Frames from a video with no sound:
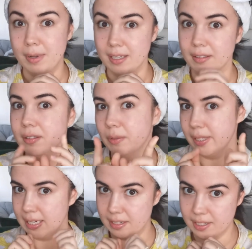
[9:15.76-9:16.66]
But
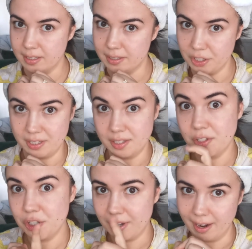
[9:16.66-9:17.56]
we need to
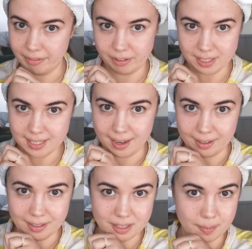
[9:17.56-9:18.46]
just chat for a
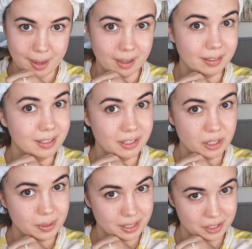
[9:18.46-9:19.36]
second about a
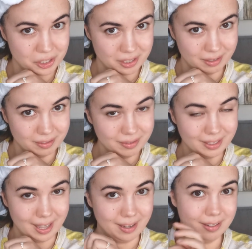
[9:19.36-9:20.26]
new addition
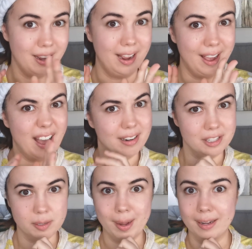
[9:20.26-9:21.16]
that I
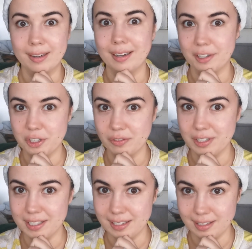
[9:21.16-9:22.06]
added to my collection
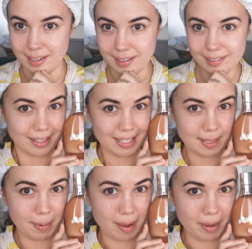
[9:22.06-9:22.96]
recently.
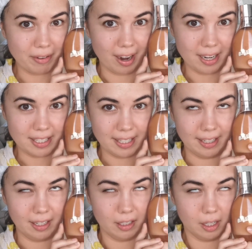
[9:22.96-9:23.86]
This baby right
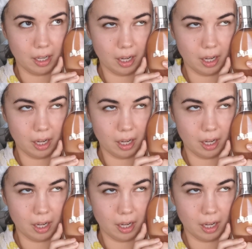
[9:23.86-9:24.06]
here,